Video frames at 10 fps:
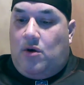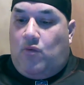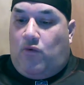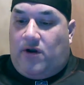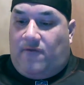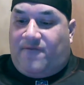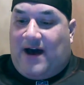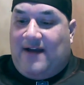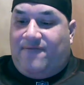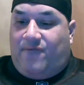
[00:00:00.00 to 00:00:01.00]

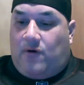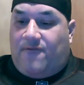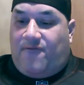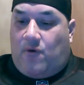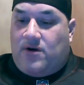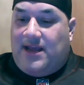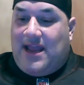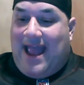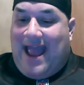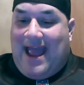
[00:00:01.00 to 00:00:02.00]
105,
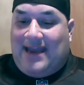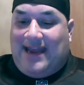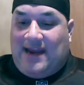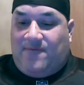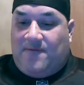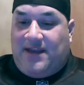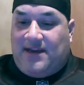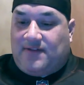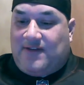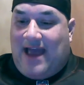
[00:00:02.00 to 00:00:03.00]
4:40, and
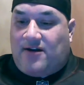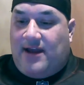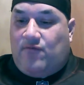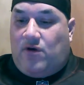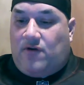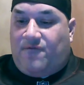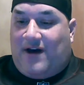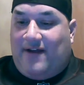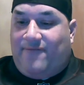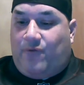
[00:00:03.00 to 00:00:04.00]
8:15 on Saturday.
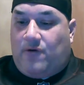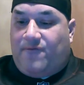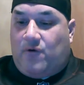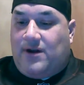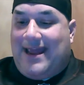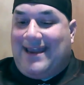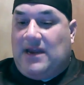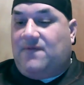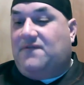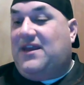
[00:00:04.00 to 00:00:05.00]
105, 4:40, and
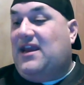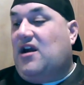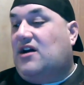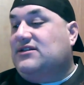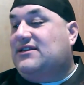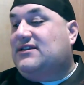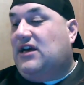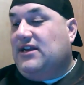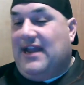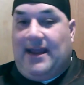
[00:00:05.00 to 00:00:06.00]
8:15 on
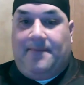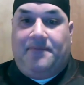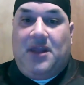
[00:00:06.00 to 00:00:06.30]
Sunday.